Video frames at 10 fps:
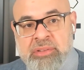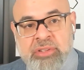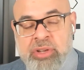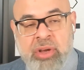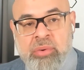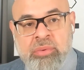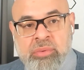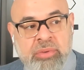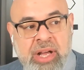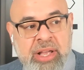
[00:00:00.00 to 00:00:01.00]
I'm
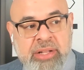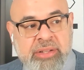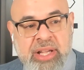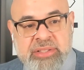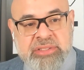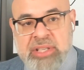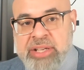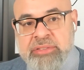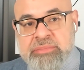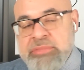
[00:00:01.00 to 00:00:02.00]

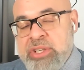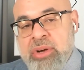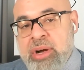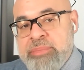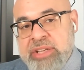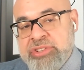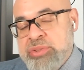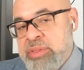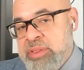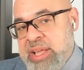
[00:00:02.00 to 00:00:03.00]
not
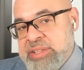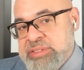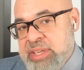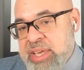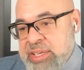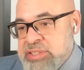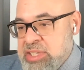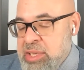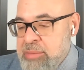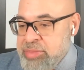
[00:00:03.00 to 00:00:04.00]
sure that that's the case.
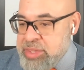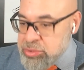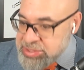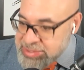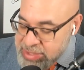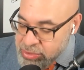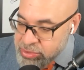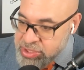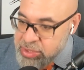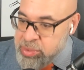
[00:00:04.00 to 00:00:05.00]
There's
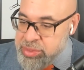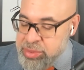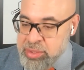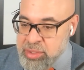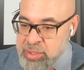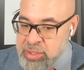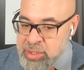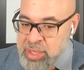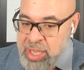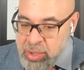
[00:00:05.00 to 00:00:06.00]
synergy with
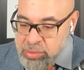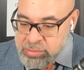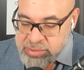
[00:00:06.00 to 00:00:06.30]
how